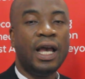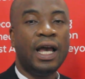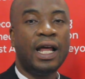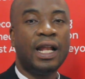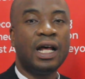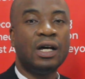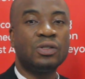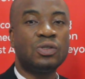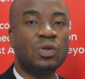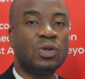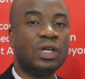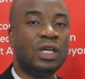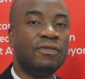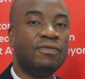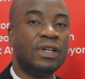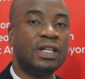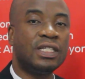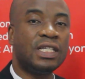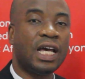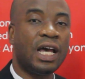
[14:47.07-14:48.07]
and also give
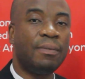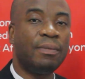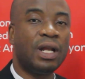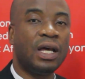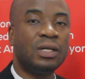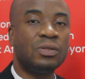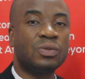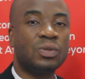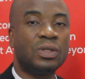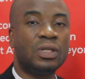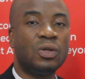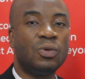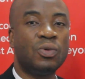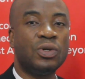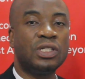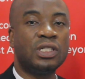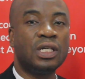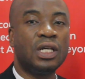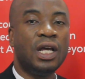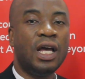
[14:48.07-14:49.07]
the timelines within
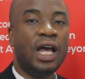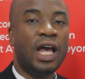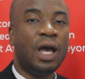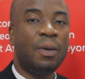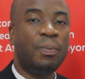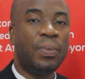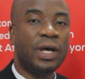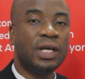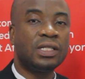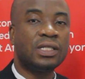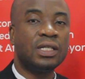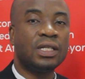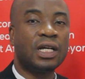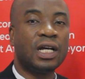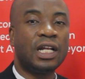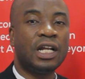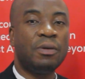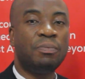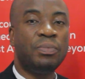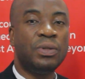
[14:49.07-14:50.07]
which a person
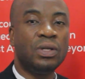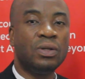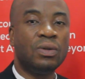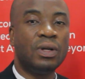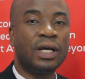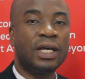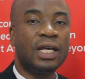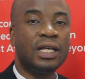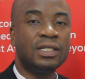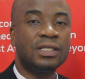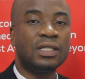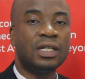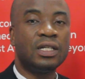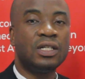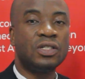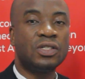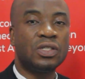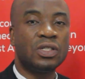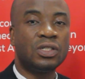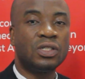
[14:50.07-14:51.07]
can appeal against the
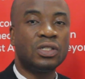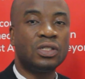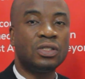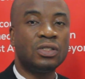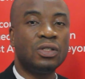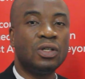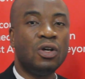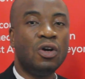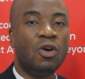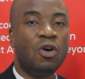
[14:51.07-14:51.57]
decision